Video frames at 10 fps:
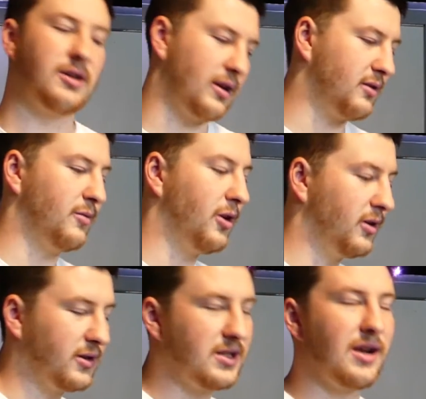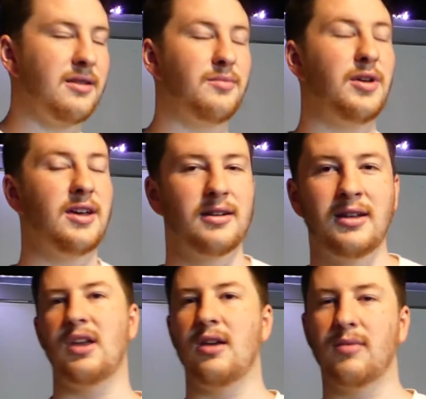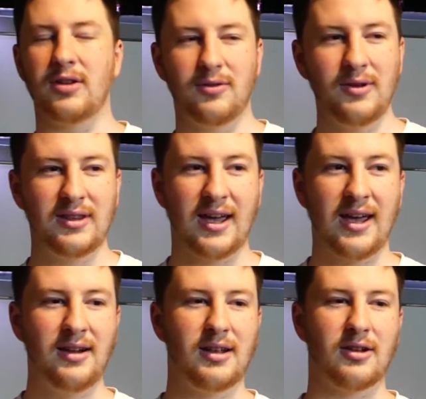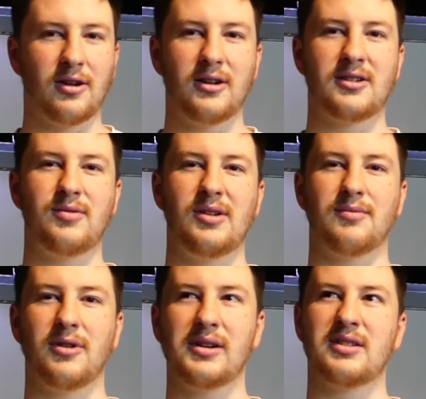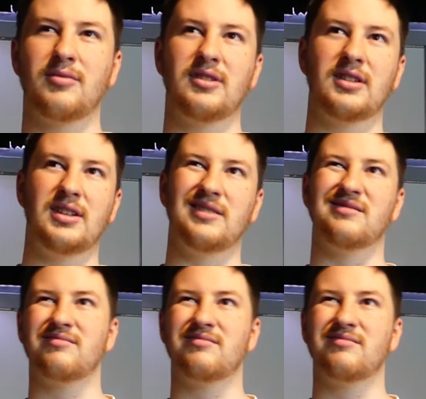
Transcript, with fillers: to connect them all on the side of the bed. And by doing that, it cost me approximately